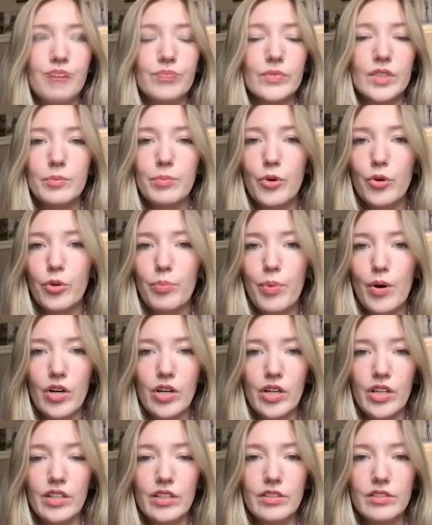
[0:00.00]
Both
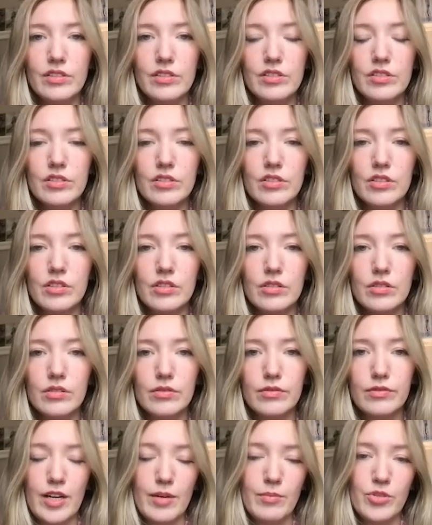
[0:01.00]
parties
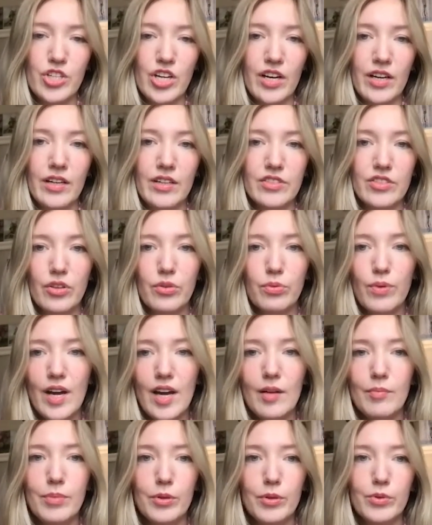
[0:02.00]
frame China as a
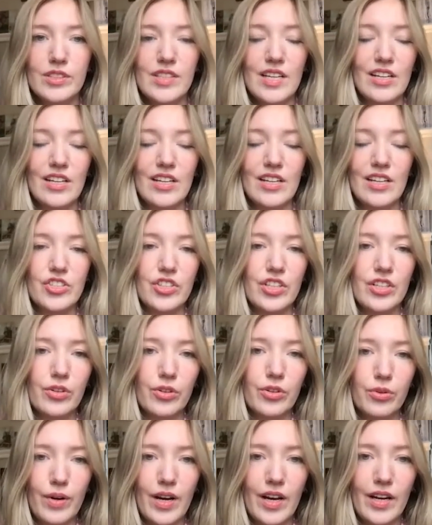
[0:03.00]
threat, but what's actually under
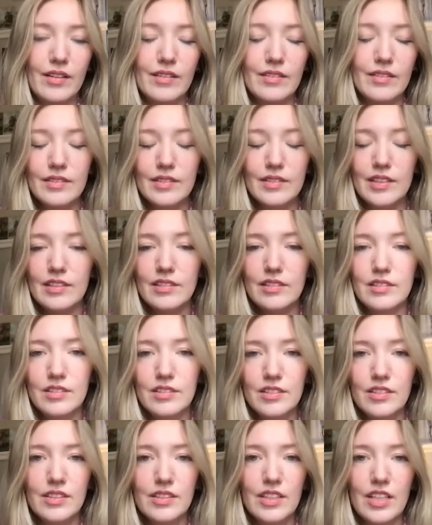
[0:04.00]
threat
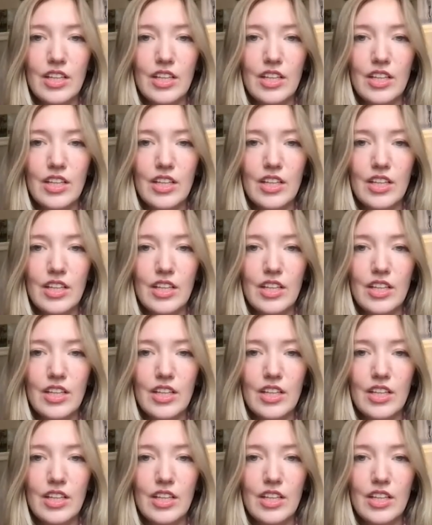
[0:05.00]
is